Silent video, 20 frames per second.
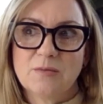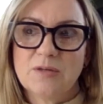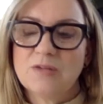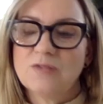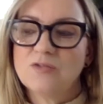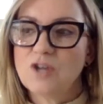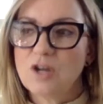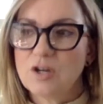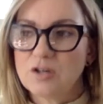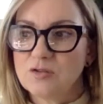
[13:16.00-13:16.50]

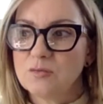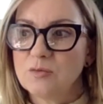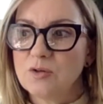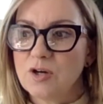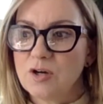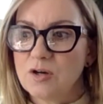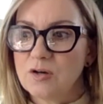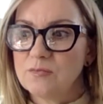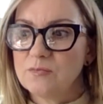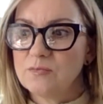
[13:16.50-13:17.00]
talked to
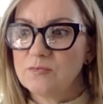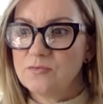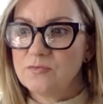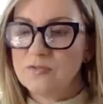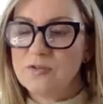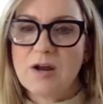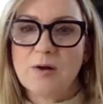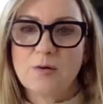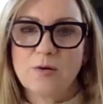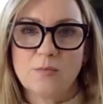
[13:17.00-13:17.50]
our
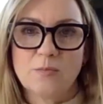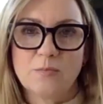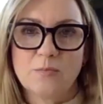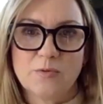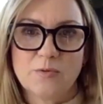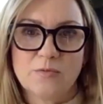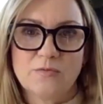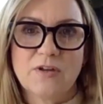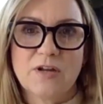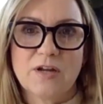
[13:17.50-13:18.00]
flower
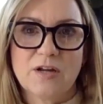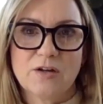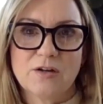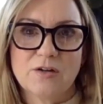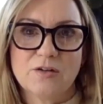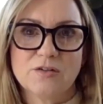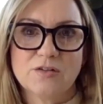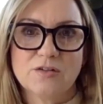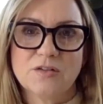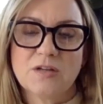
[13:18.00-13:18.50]

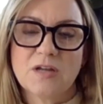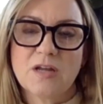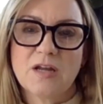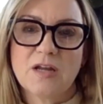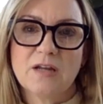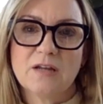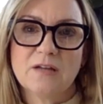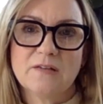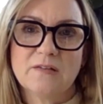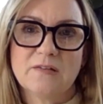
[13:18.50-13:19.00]
purveyors,
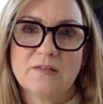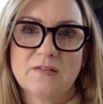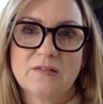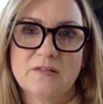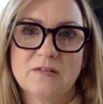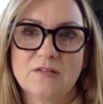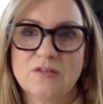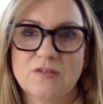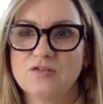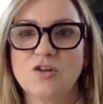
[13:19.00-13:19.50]
and
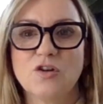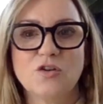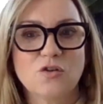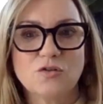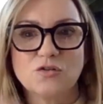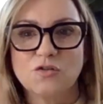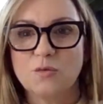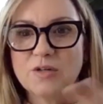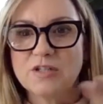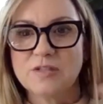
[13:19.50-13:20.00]
there's
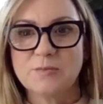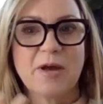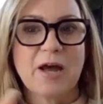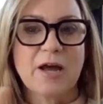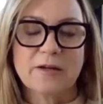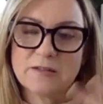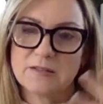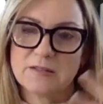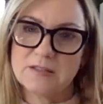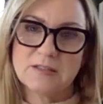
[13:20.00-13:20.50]
always
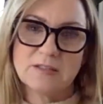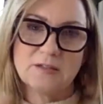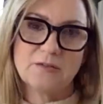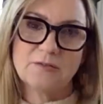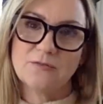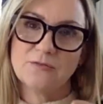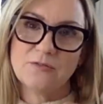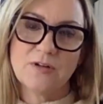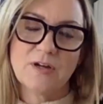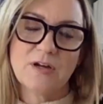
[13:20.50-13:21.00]
boxes
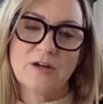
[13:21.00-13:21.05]
of